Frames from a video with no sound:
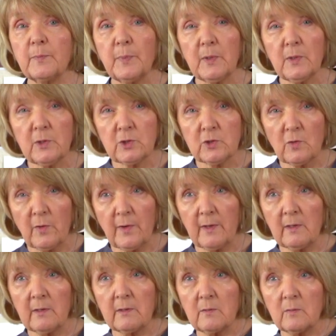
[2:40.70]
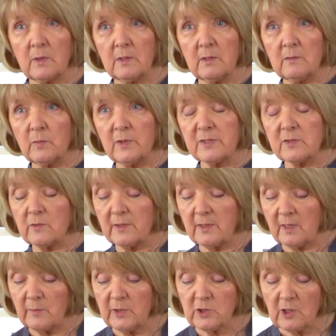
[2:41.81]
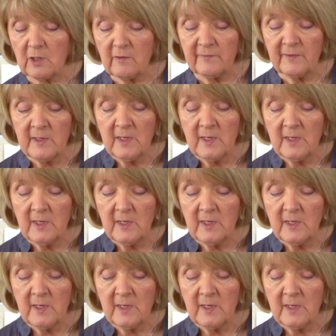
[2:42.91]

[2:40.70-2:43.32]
bird drawing that we saw an image of.